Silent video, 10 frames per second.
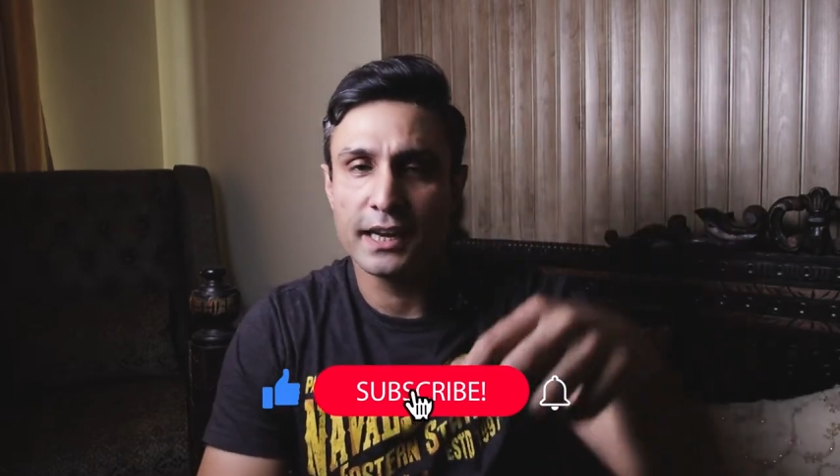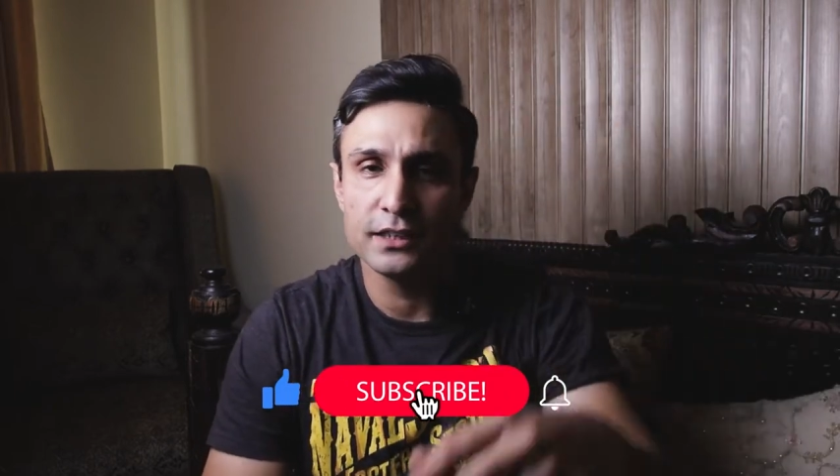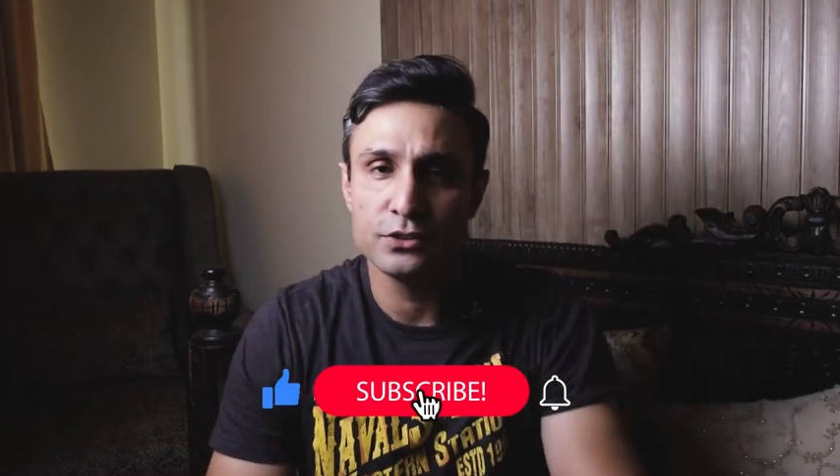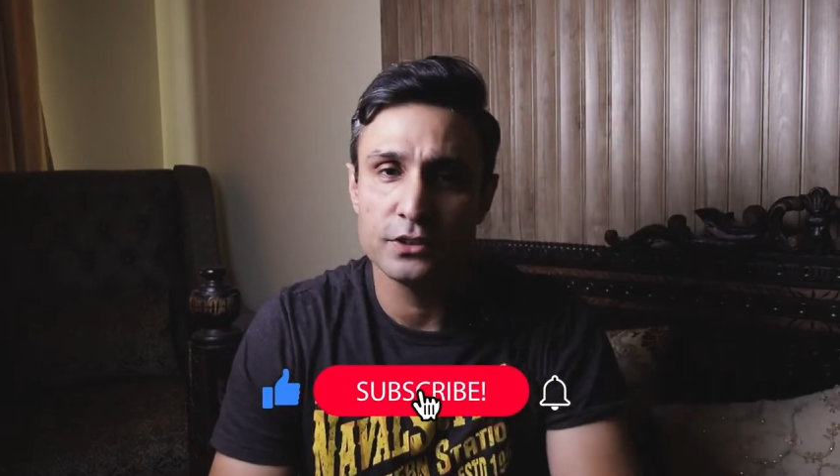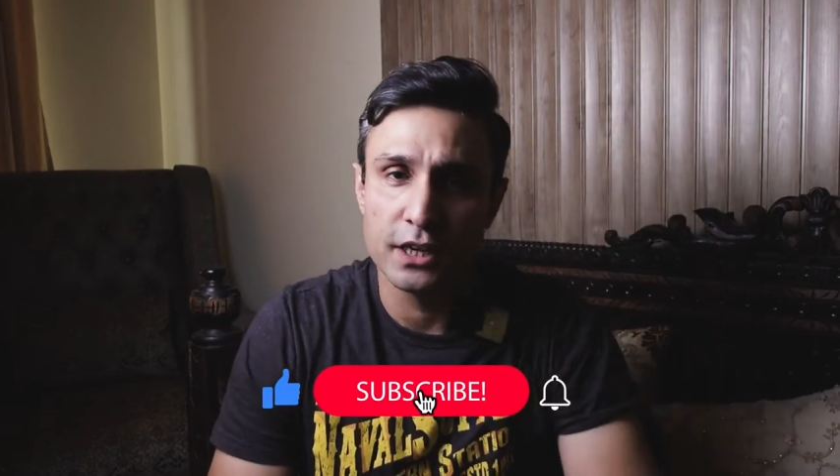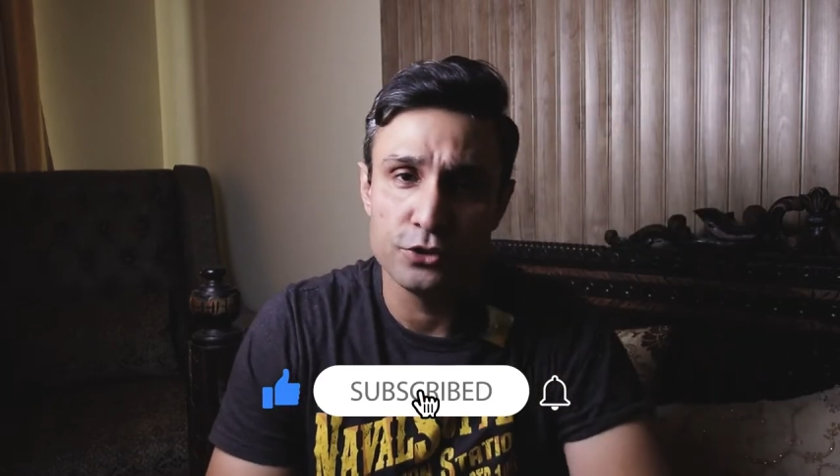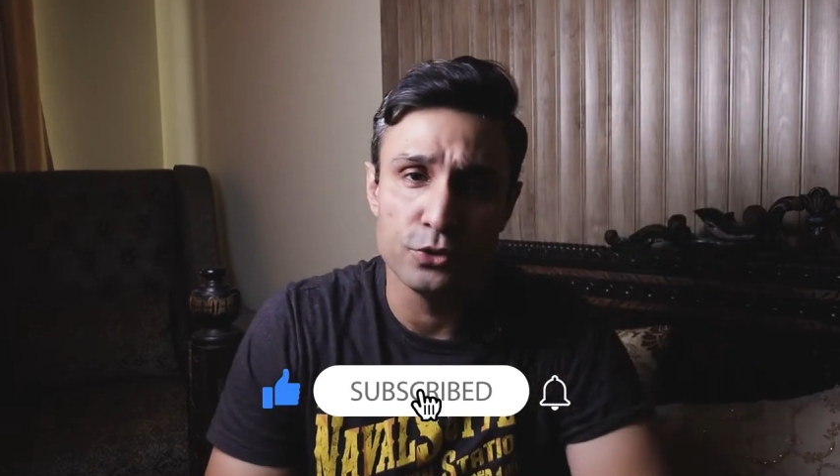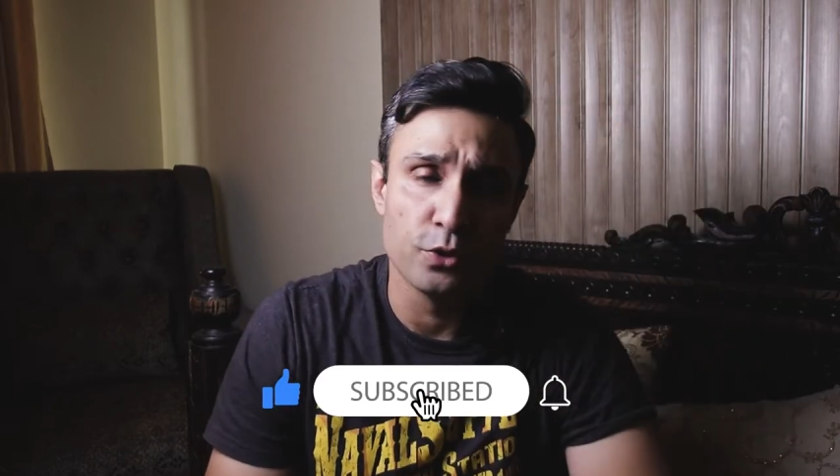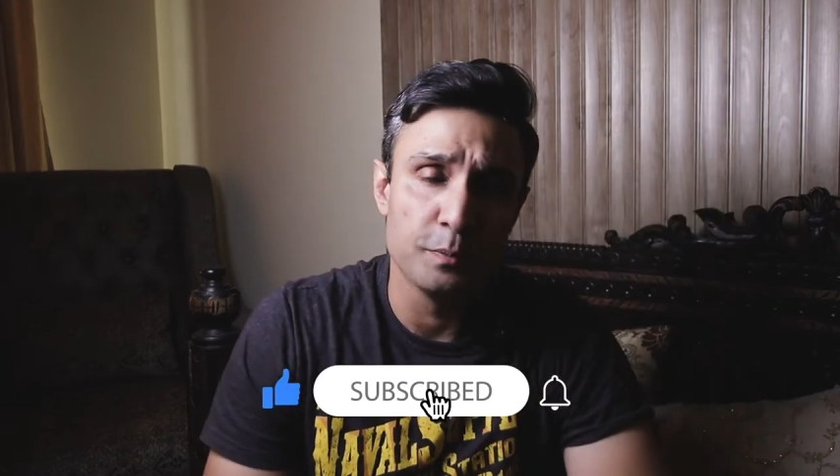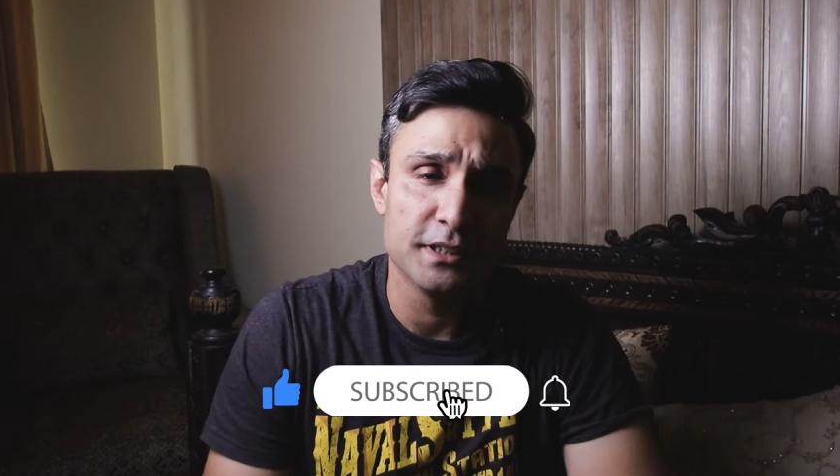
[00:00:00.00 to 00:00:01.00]
icon so that you
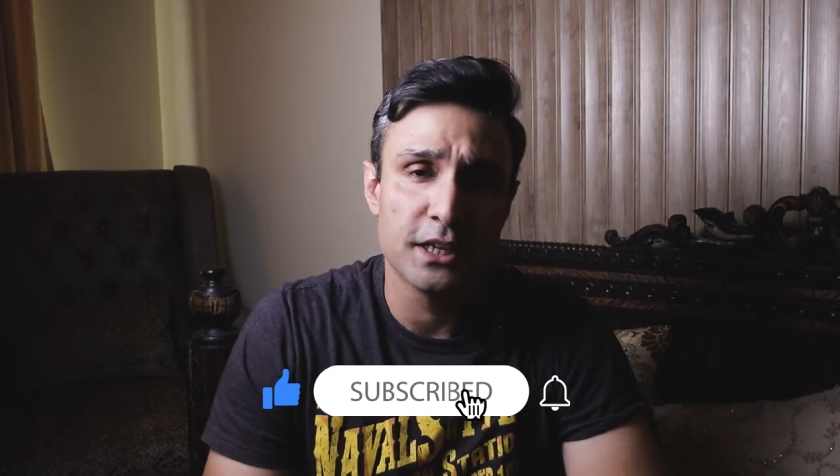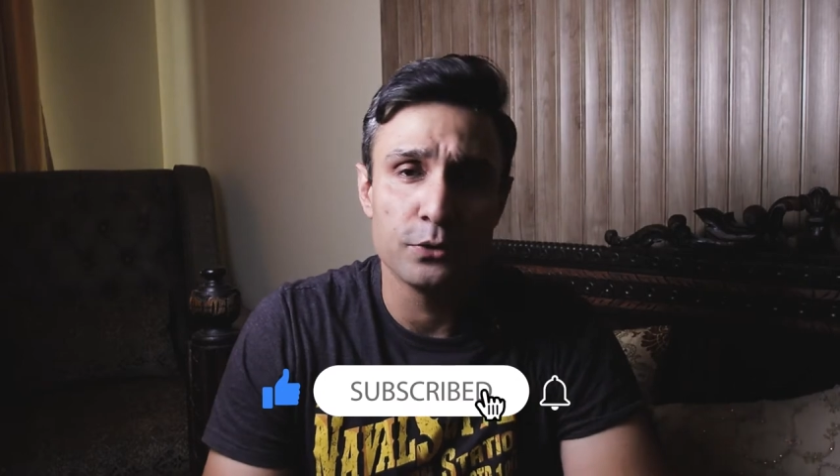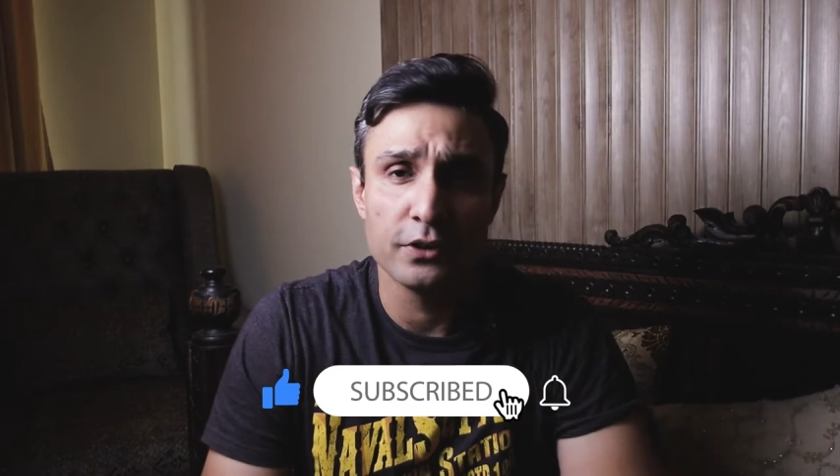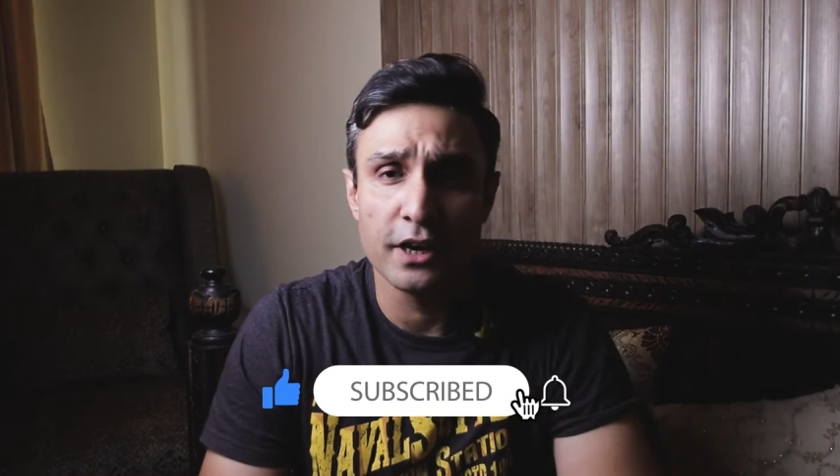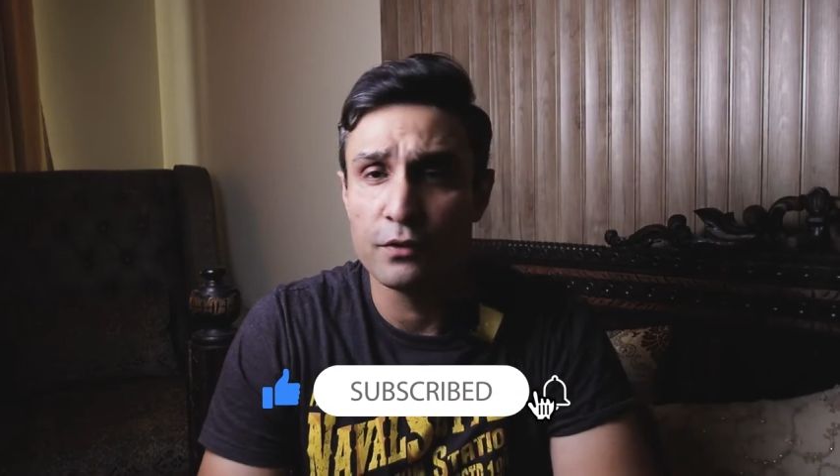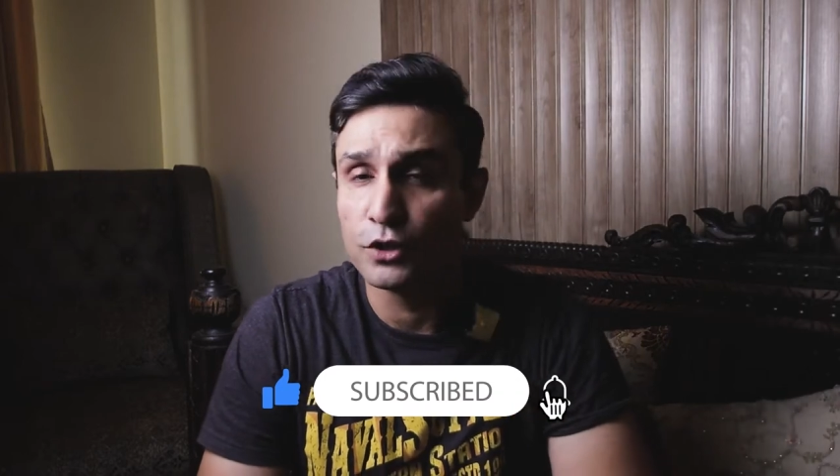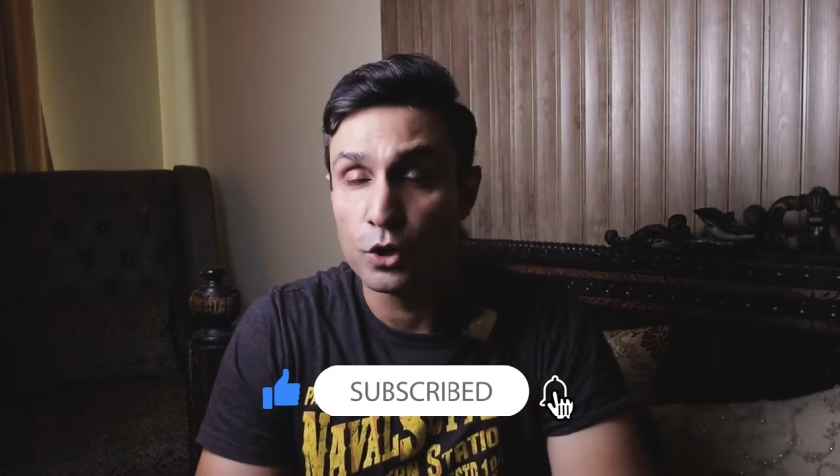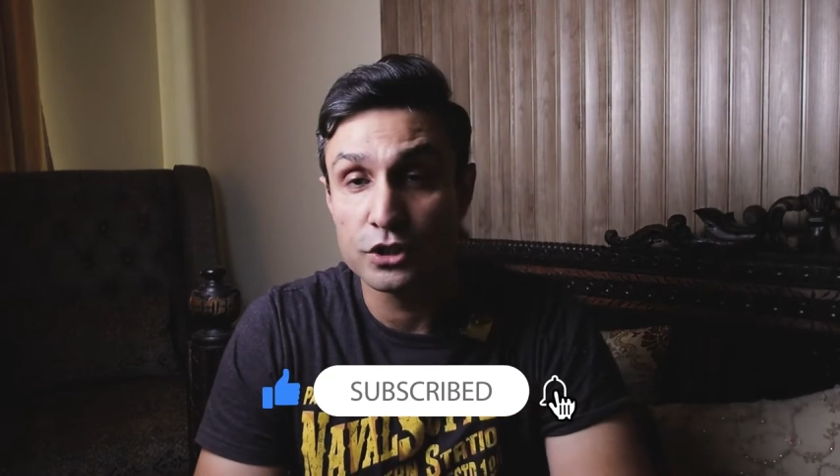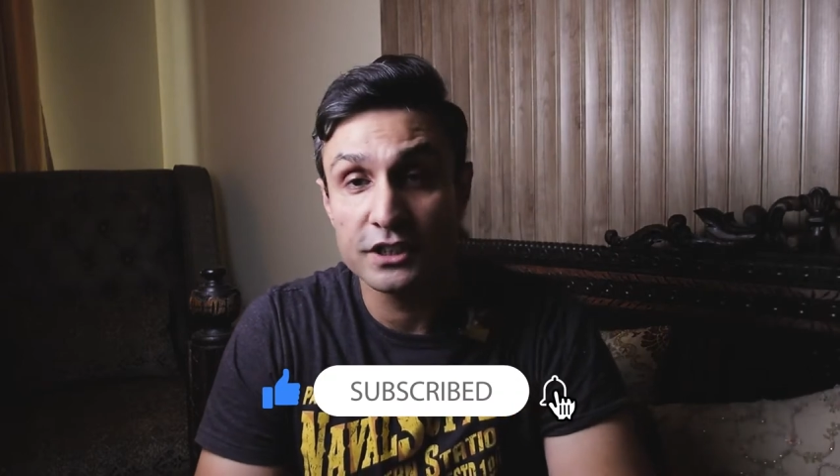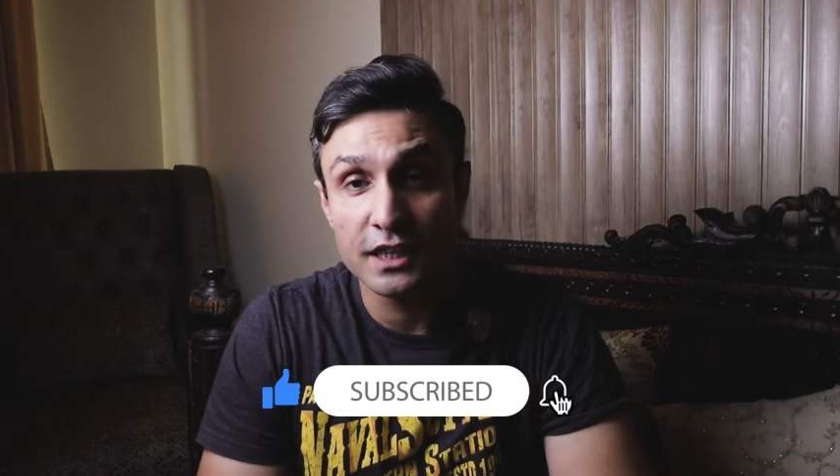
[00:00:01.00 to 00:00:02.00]
don't miss out on any of the
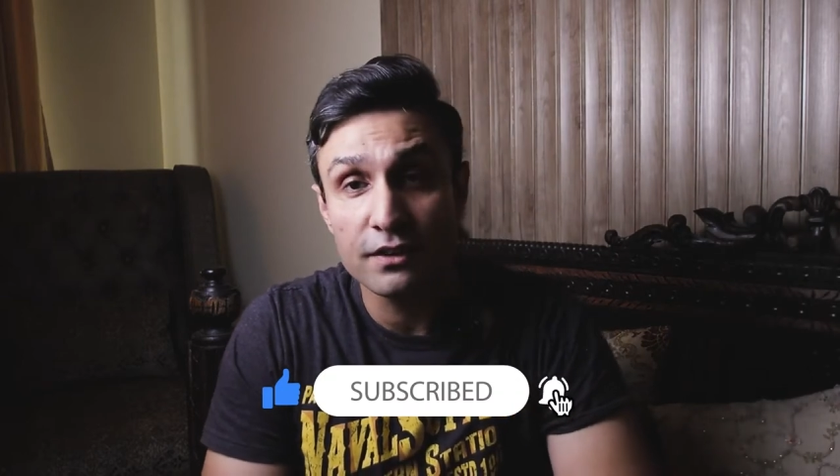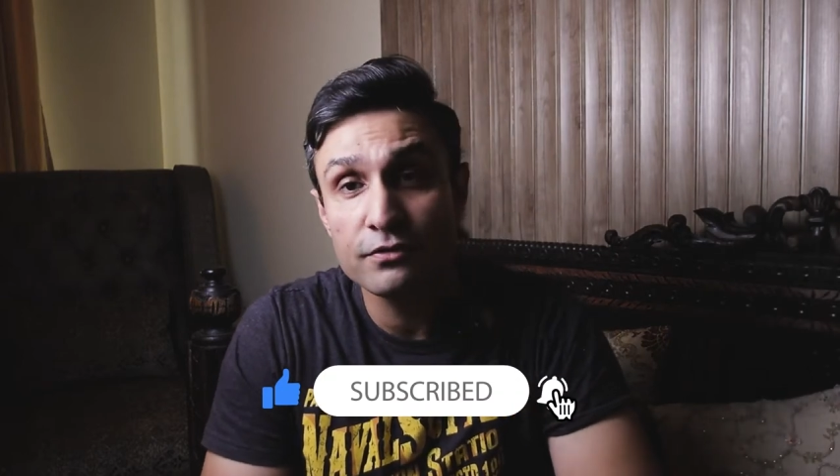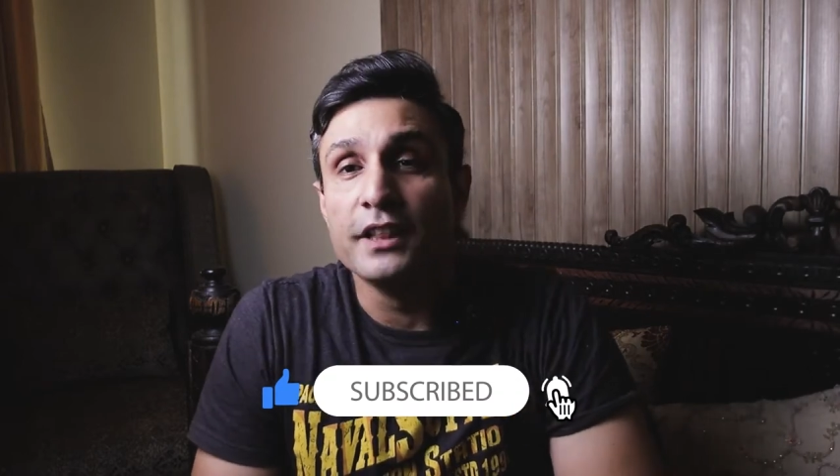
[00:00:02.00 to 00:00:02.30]
good stuff.